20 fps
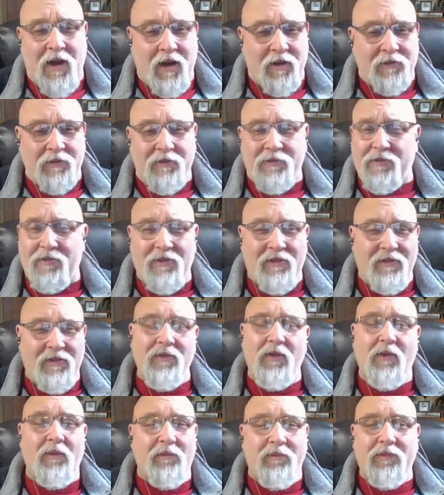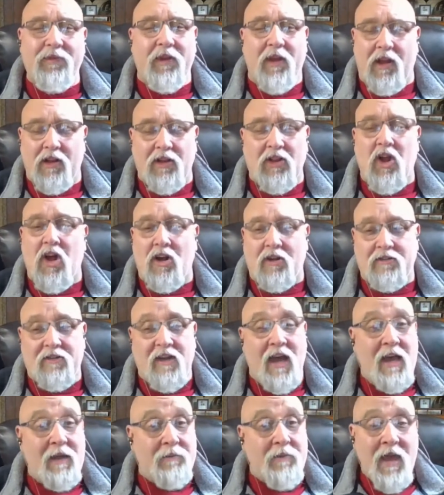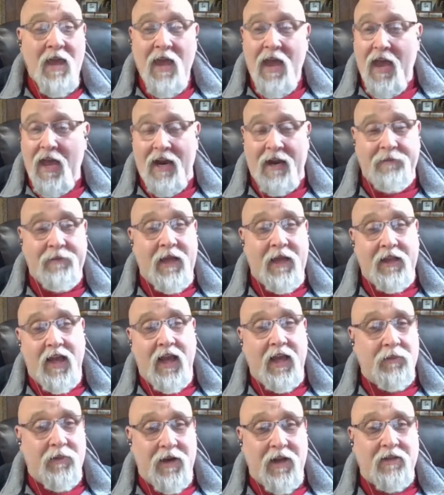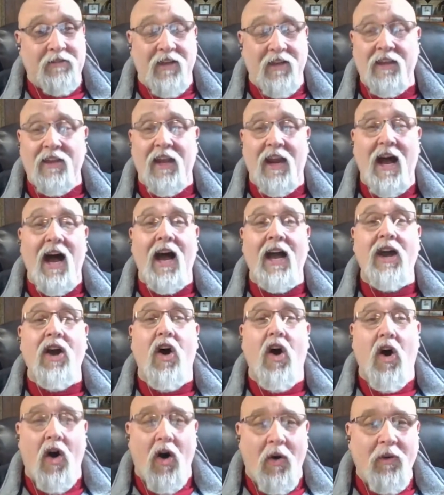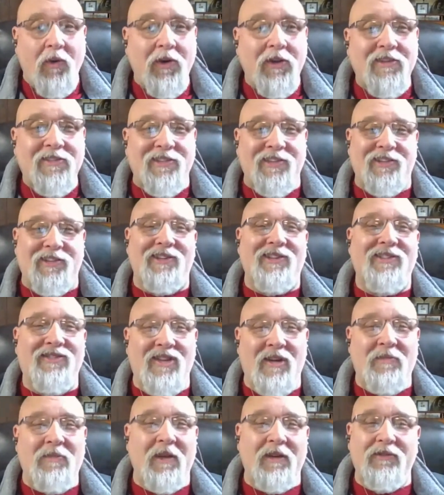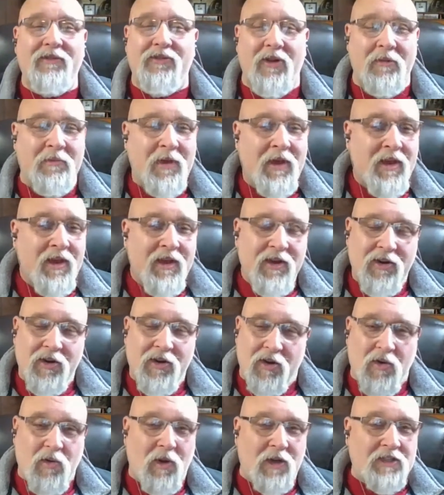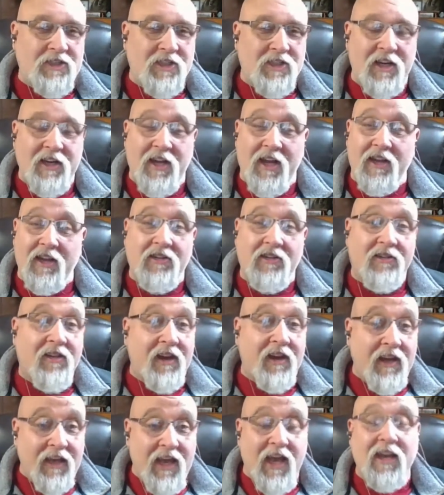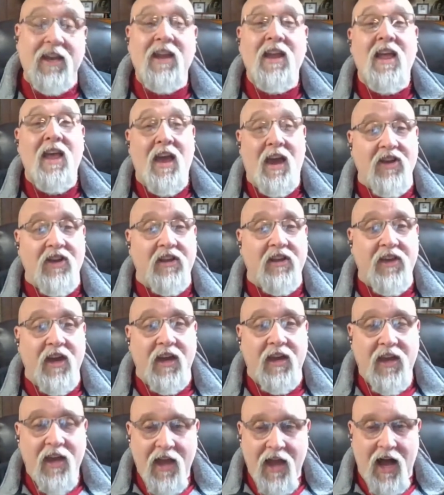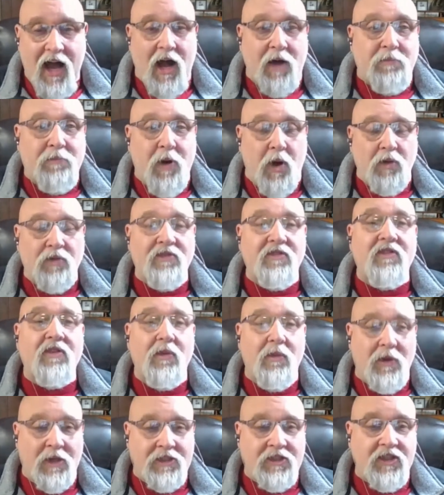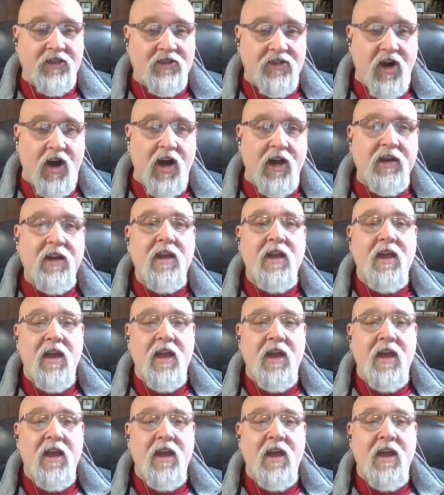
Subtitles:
a long time, and I'm not lying when I say that I always learn something from her question and answers. And again, every second Sunday, I'll post when she's on.